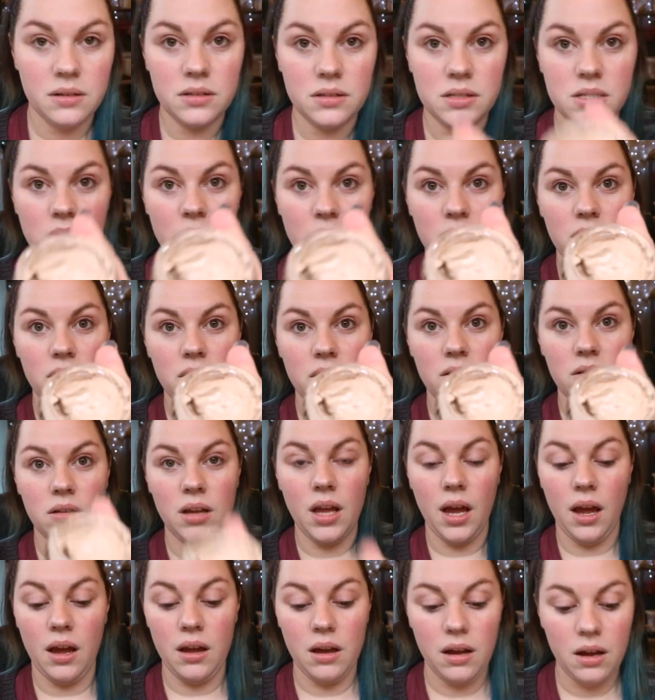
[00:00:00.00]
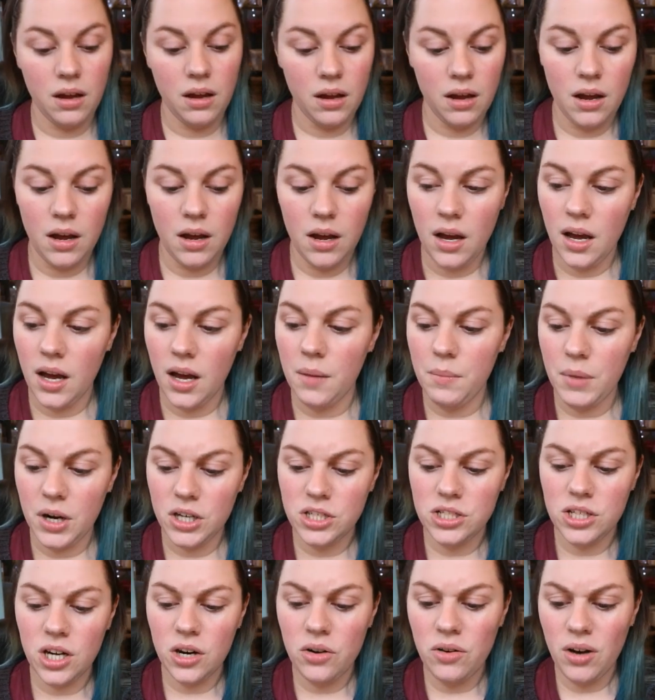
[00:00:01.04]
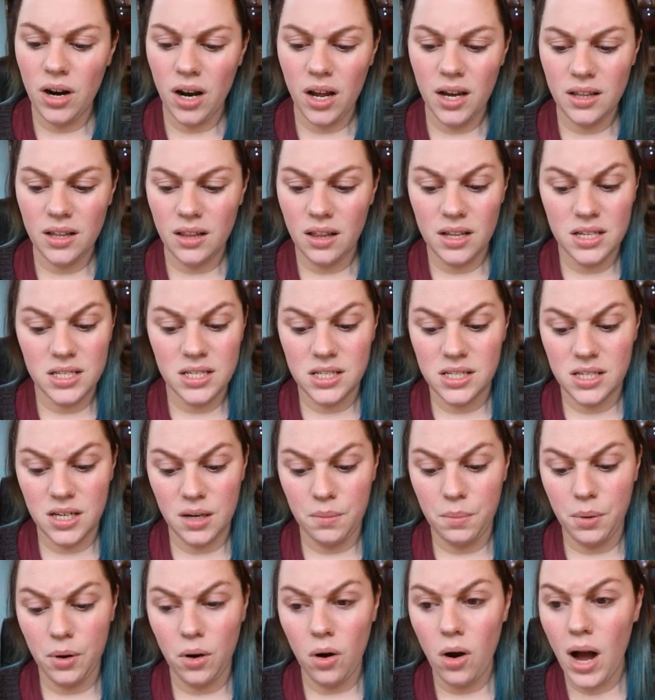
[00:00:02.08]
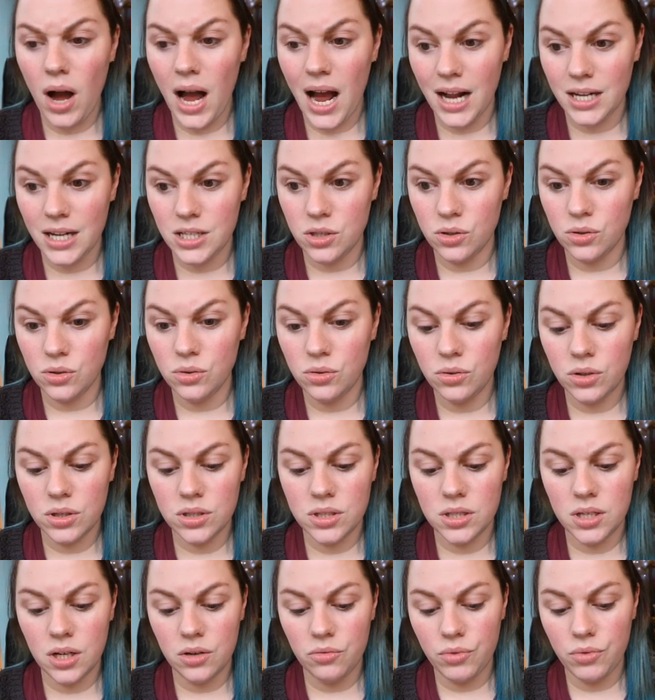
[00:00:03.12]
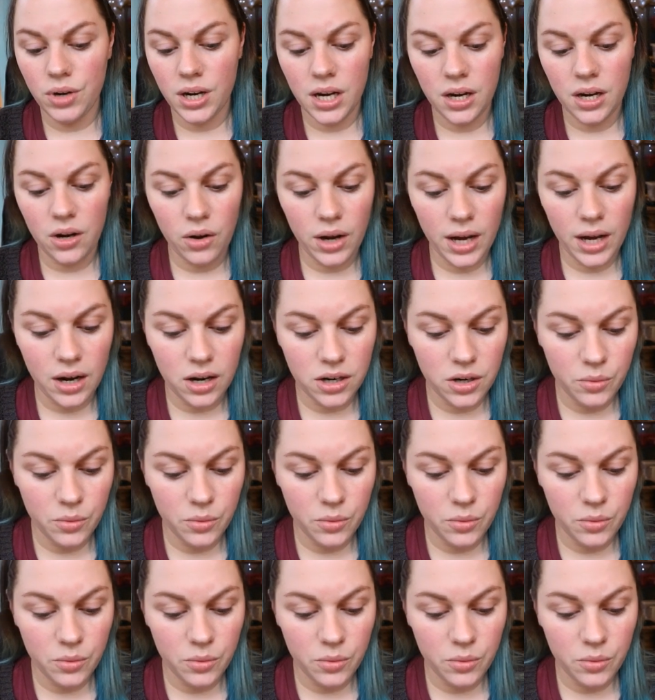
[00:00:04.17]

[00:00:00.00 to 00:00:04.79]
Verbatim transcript: So yeah, um, I don't like that this is in a pot at all because I don't really know how,